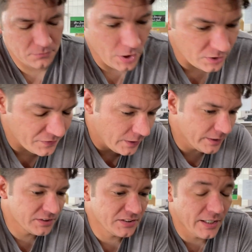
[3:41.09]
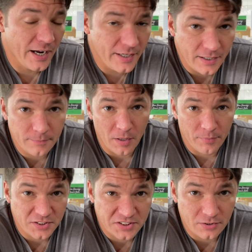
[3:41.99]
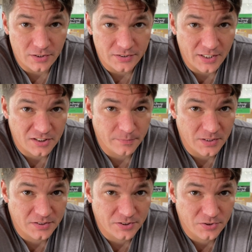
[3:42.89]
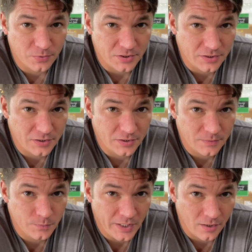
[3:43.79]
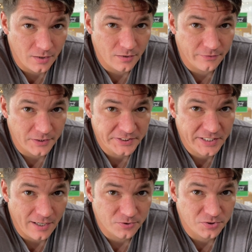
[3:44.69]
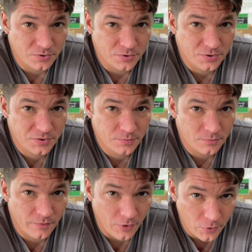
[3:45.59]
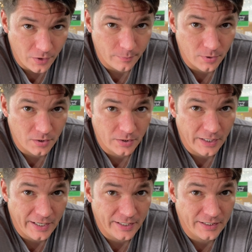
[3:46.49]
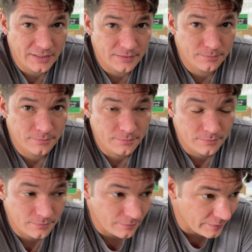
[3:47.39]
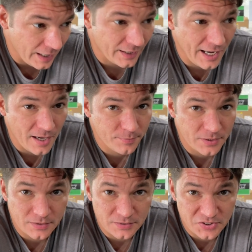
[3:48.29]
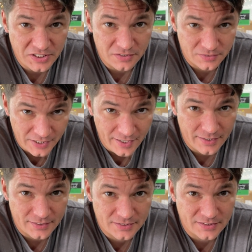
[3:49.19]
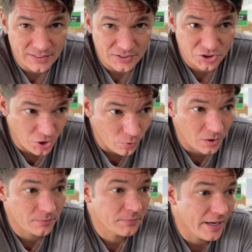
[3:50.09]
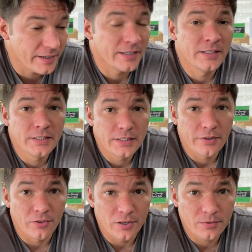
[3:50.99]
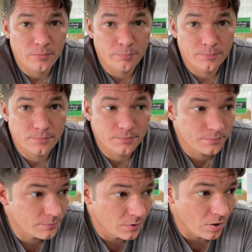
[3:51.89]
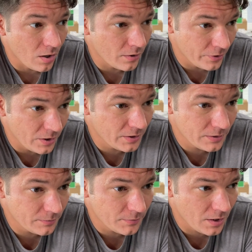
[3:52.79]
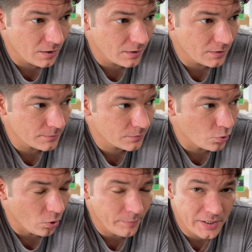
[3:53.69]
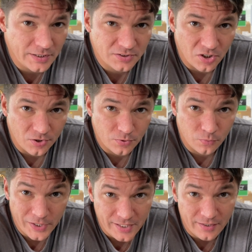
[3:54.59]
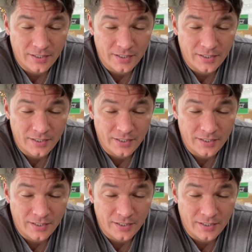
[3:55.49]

No, it's very easy. Hey, I'm going to send a text message with the Area Defense Counsel's phone number and that captain's text and show her, hey, they're in law, they're in uh, court meetings all week.